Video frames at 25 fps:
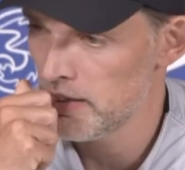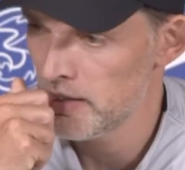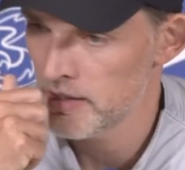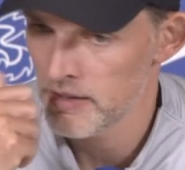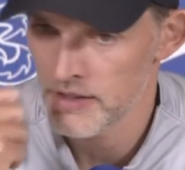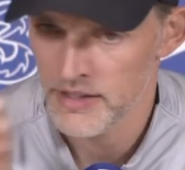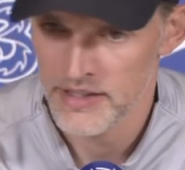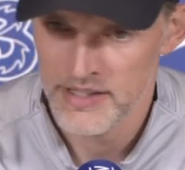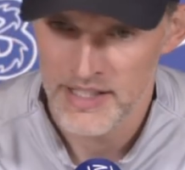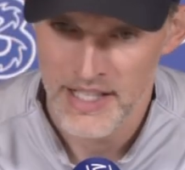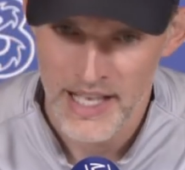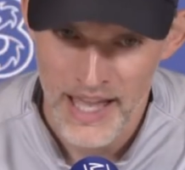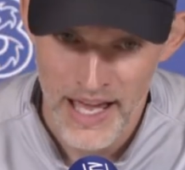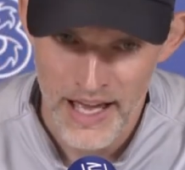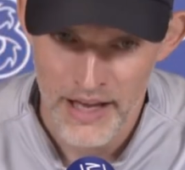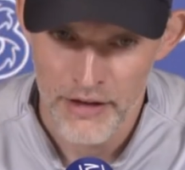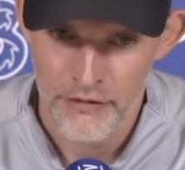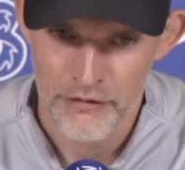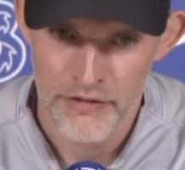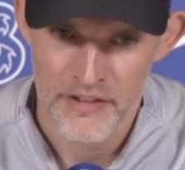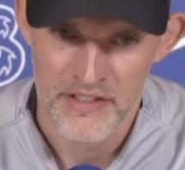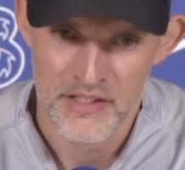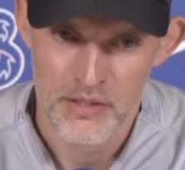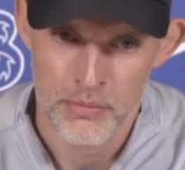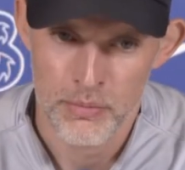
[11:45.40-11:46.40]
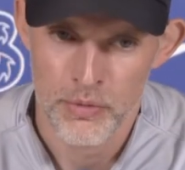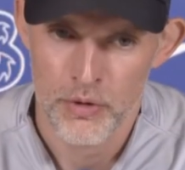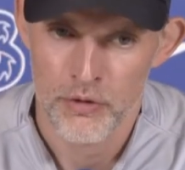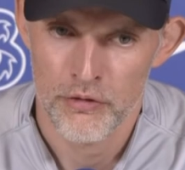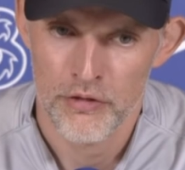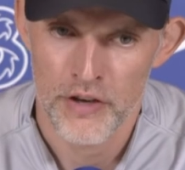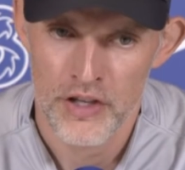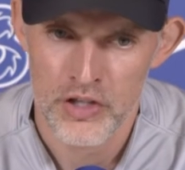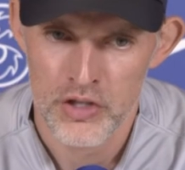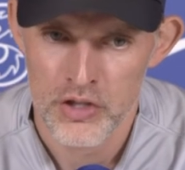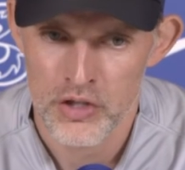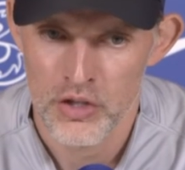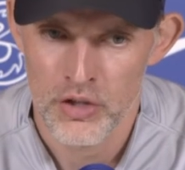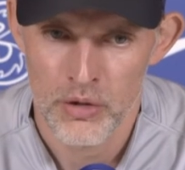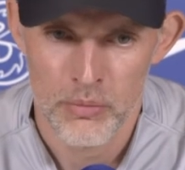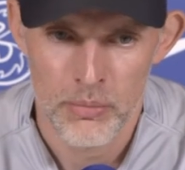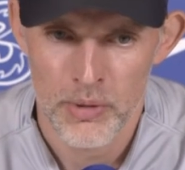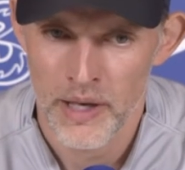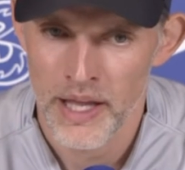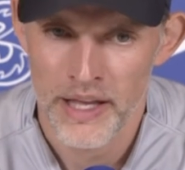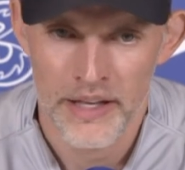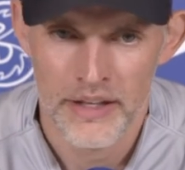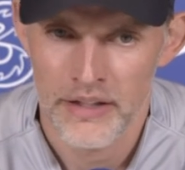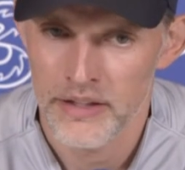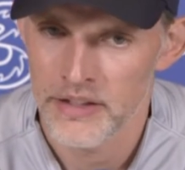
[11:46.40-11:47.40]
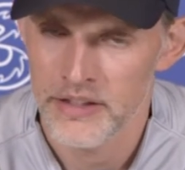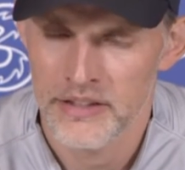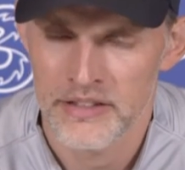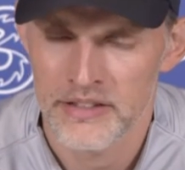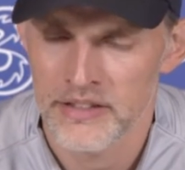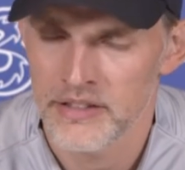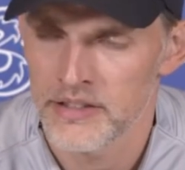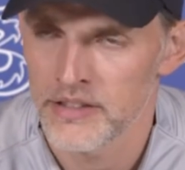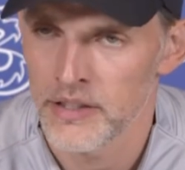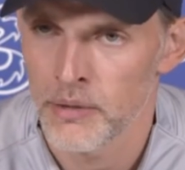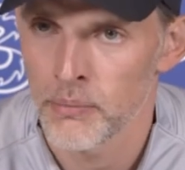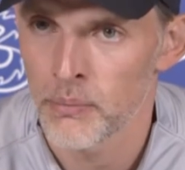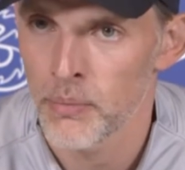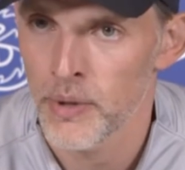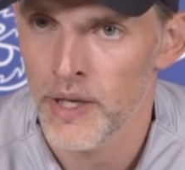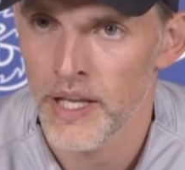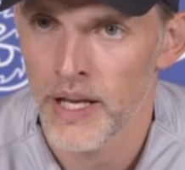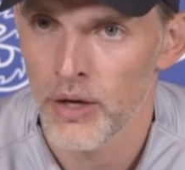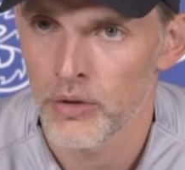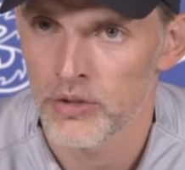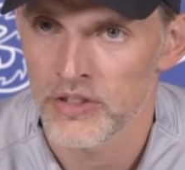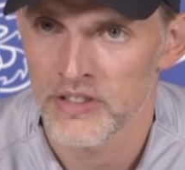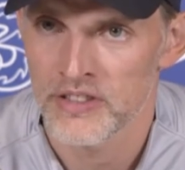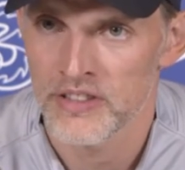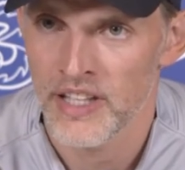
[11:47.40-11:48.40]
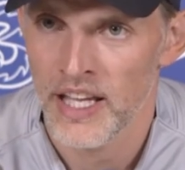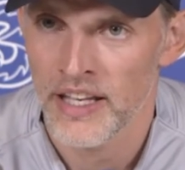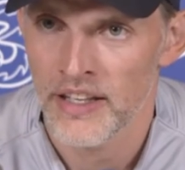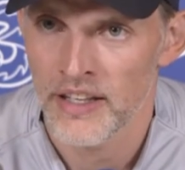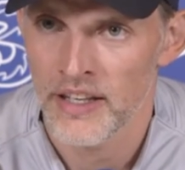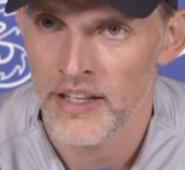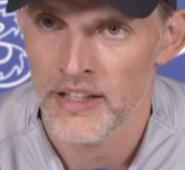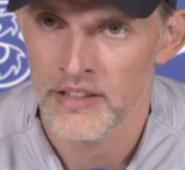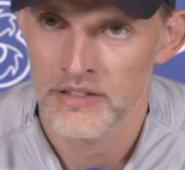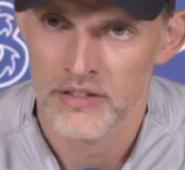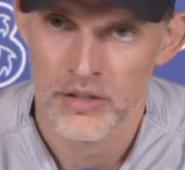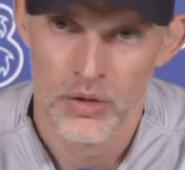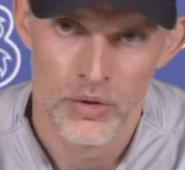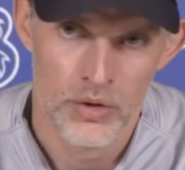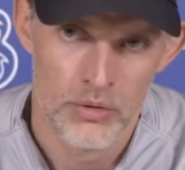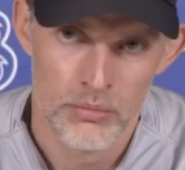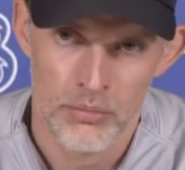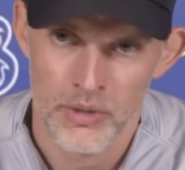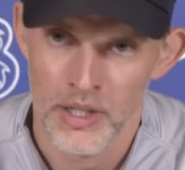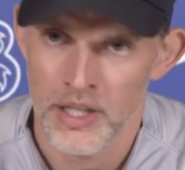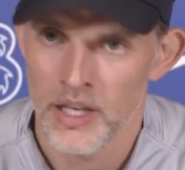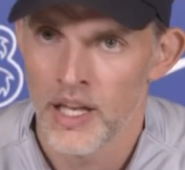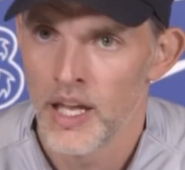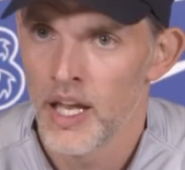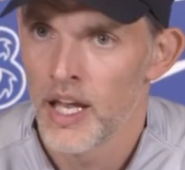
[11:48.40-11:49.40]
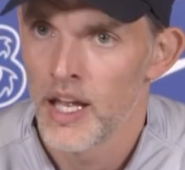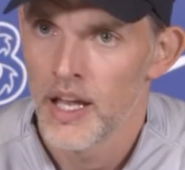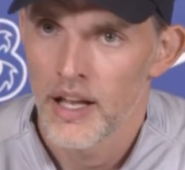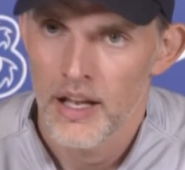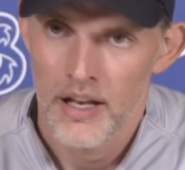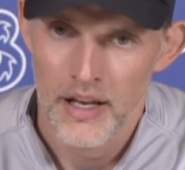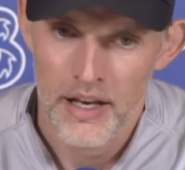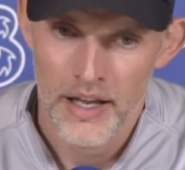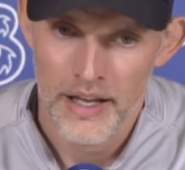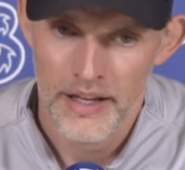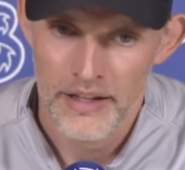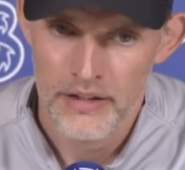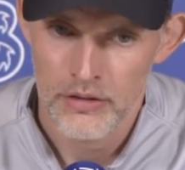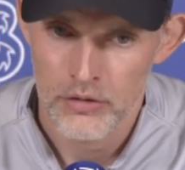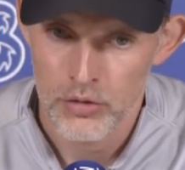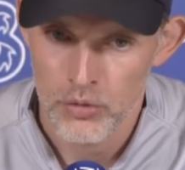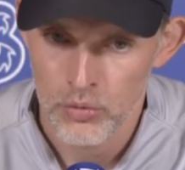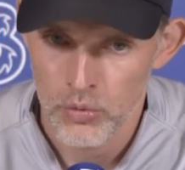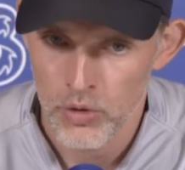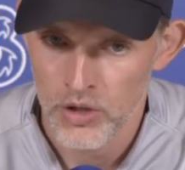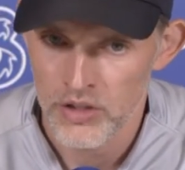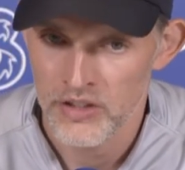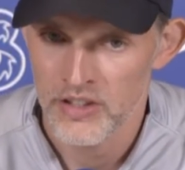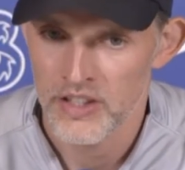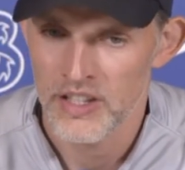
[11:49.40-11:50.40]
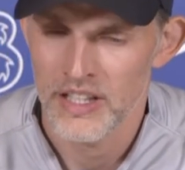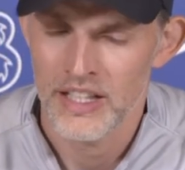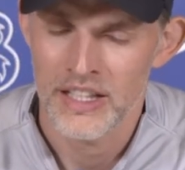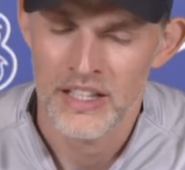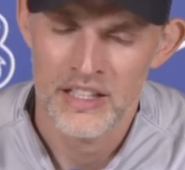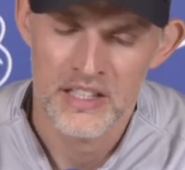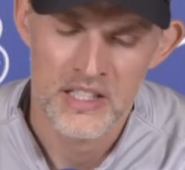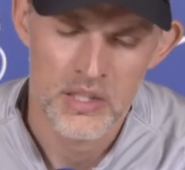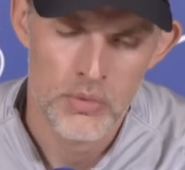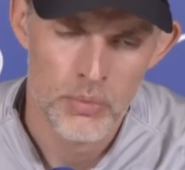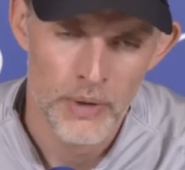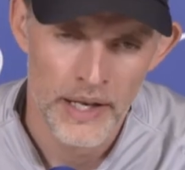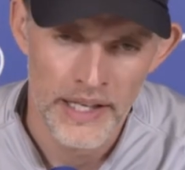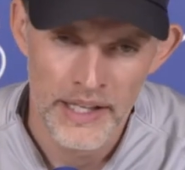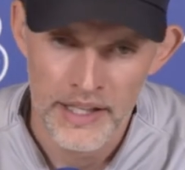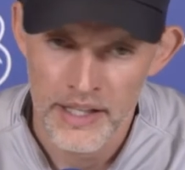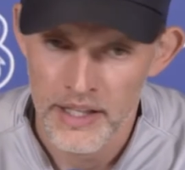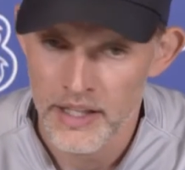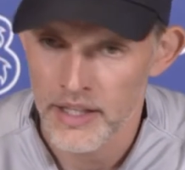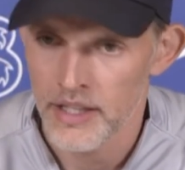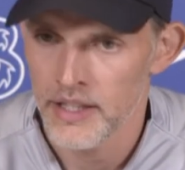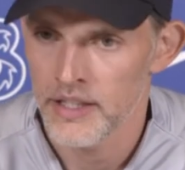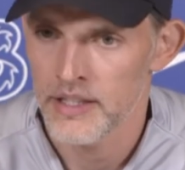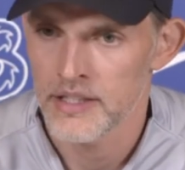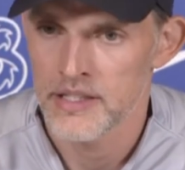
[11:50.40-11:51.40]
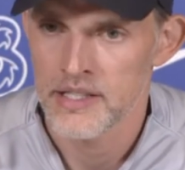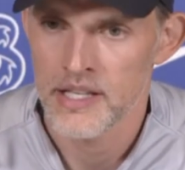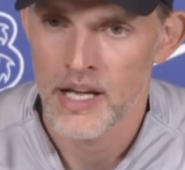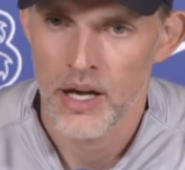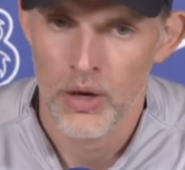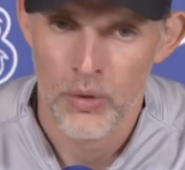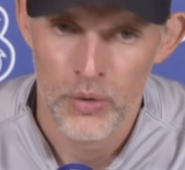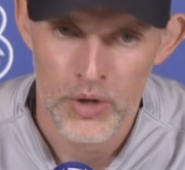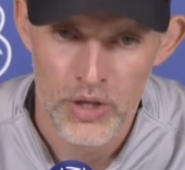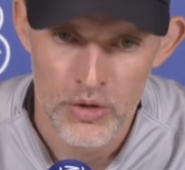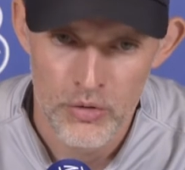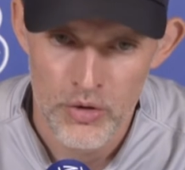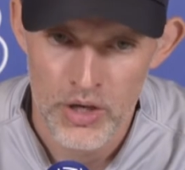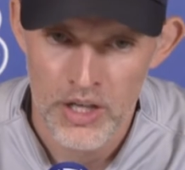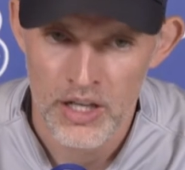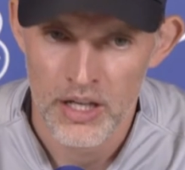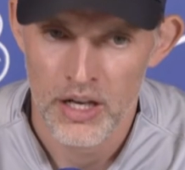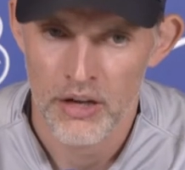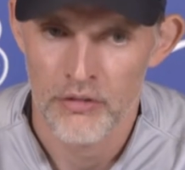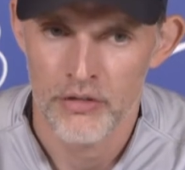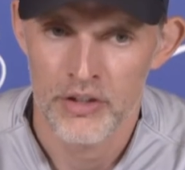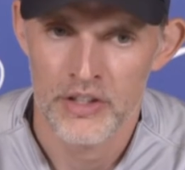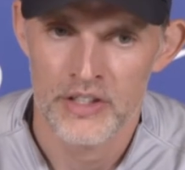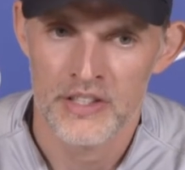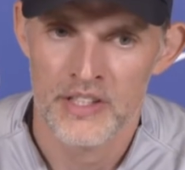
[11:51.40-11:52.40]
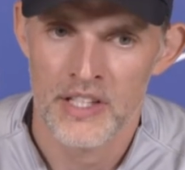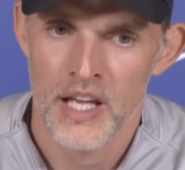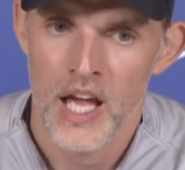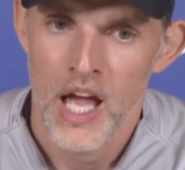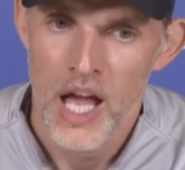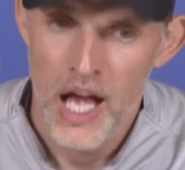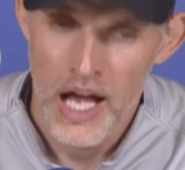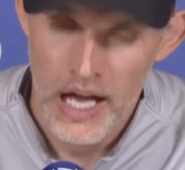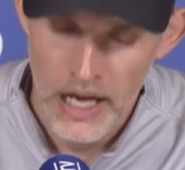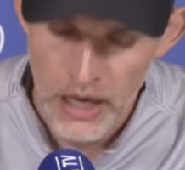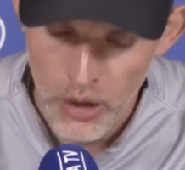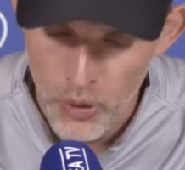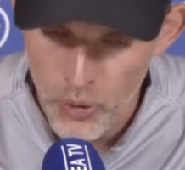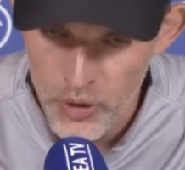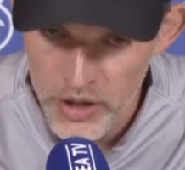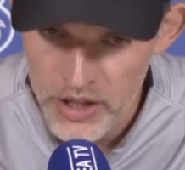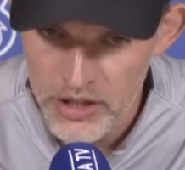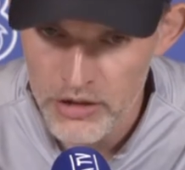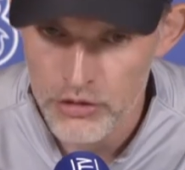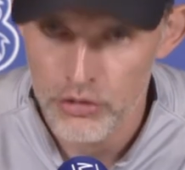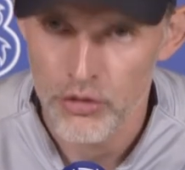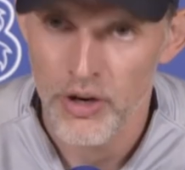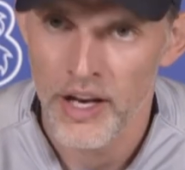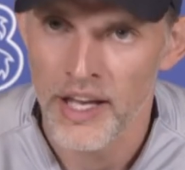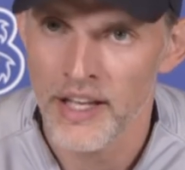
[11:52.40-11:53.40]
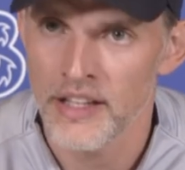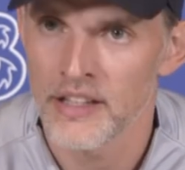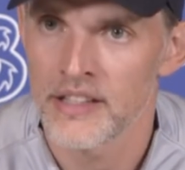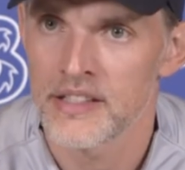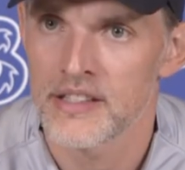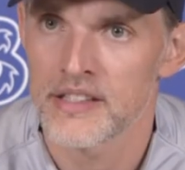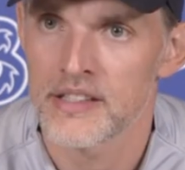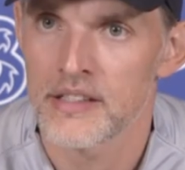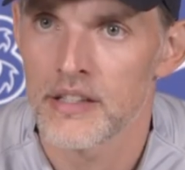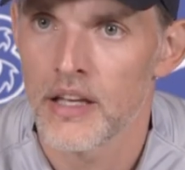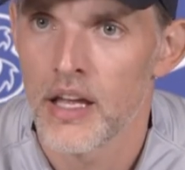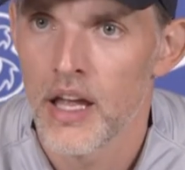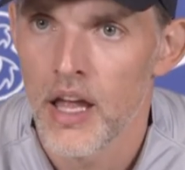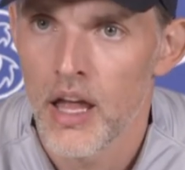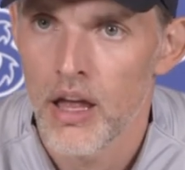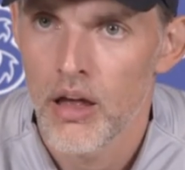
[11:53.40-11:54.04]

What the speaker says: this life as a professional player is simply outstanding. So I mean, like, to what he eats, when he eats, how he recovers, how he trains.